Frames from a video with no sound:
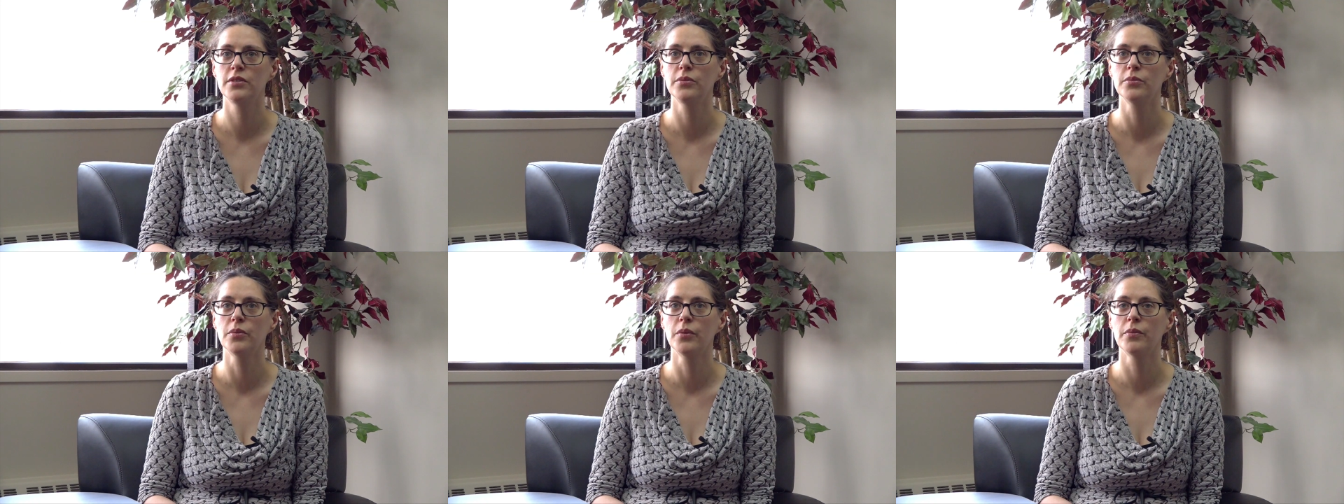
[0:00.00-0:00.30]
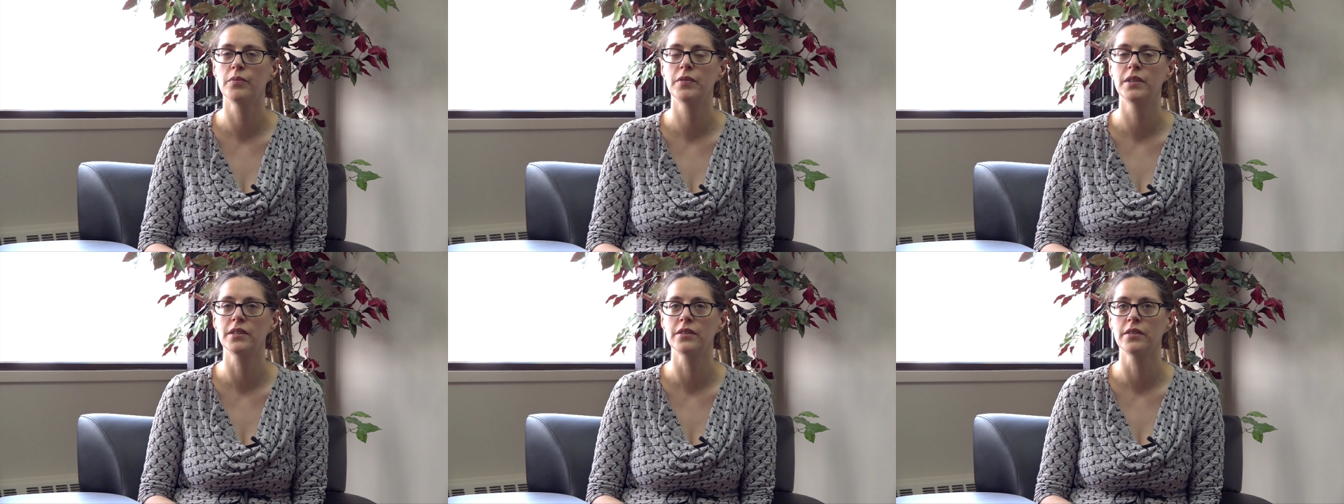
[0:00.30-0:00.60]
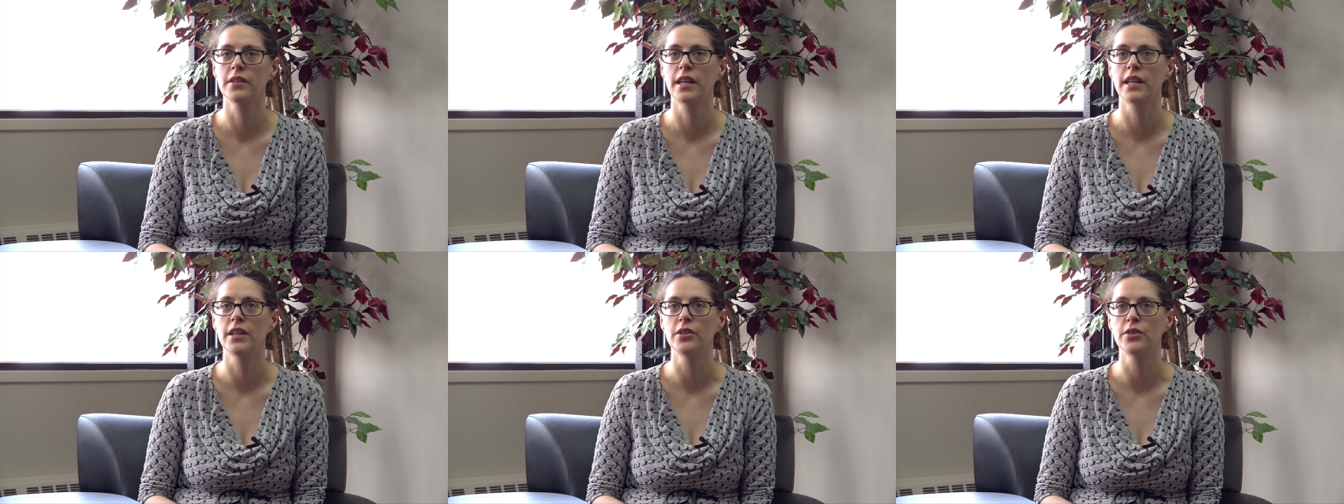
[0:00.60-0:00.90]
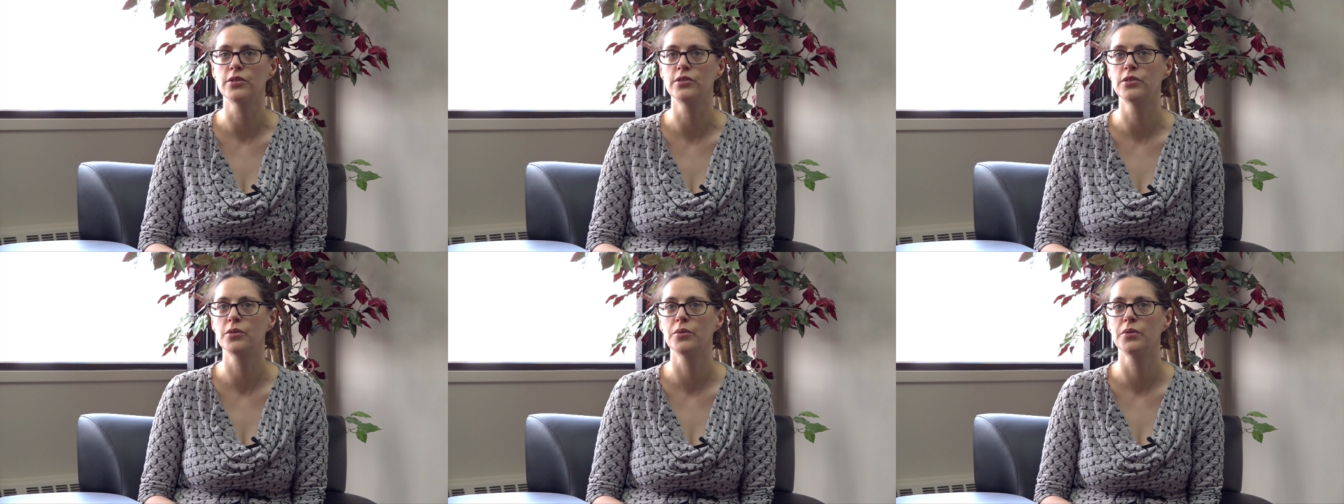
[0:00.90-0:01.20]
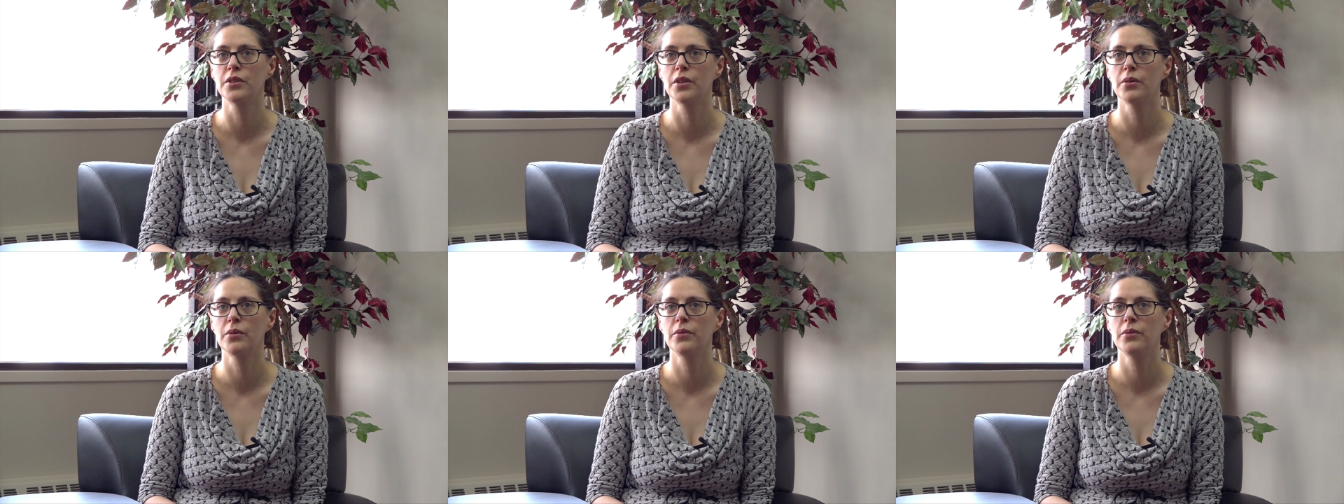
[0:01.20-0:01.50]
You won't feel like you're so
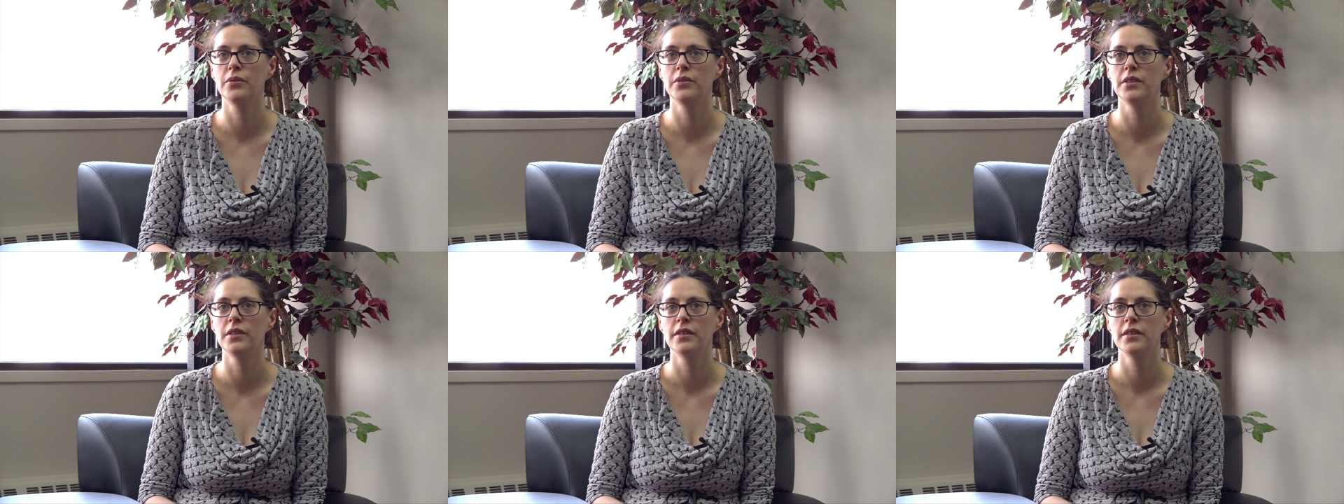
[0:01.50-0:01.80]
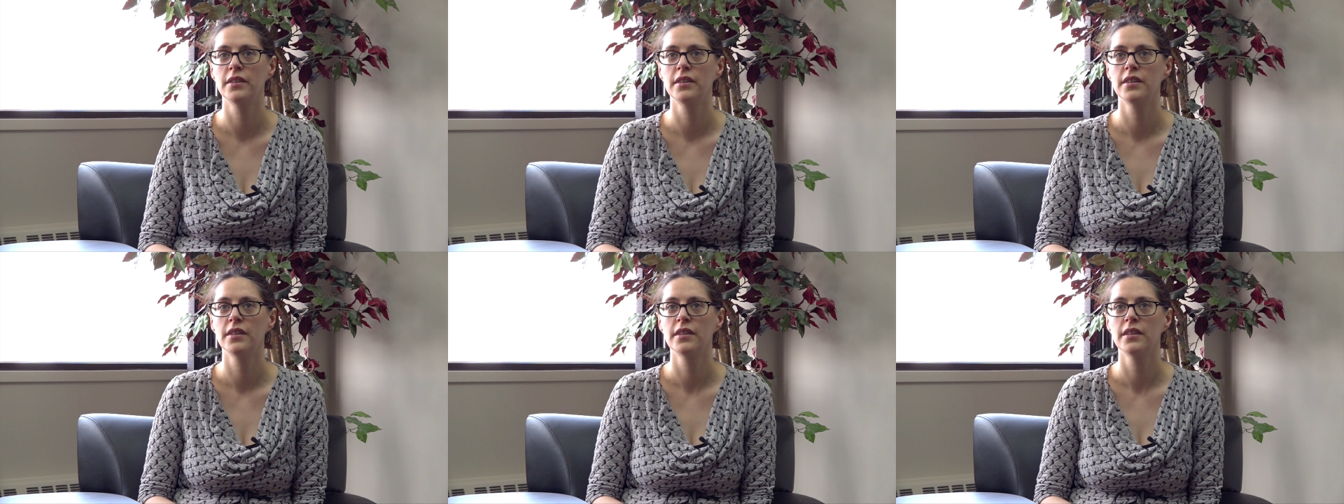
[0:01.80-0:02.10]
alone.